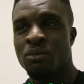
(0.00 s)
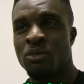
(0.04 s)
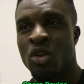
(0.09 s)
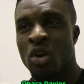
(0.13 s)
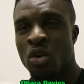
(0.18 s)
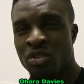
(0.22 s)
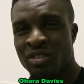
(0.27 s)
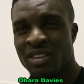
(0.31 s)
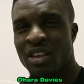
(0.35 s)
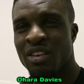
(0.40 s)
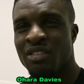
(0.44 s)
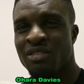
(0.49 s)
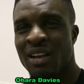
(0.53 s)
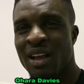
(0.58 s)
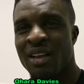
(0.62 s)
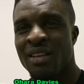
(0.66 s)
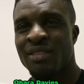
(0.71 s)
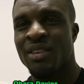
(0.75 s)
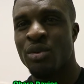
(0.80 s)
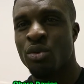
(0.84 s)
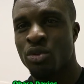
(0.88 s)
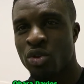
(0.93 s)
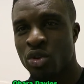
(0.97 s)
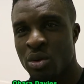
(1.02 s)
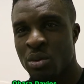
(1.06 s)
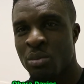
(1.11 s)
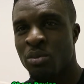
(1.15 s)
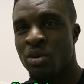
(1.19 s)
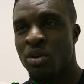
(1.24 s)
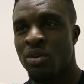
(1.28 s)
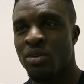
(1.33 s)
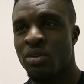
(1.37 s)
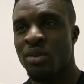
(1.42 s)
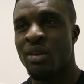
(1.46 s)
those six rounds. It will do
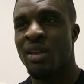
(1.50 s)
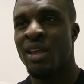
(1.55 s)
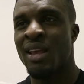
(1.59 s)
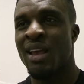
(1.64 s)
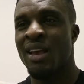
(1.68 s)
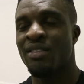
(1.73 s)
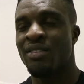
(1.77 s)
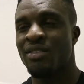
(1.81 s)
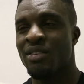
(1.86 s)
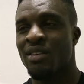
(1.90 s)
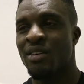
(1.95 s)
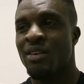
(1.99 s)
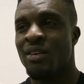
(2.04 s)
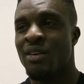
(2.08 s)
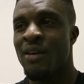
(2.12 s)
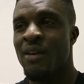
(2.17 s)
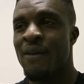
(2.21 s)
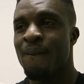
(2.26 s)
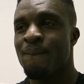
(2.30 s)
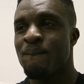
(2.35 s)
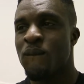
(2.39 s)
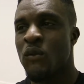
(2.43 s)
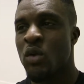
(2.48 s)
him good. He gets to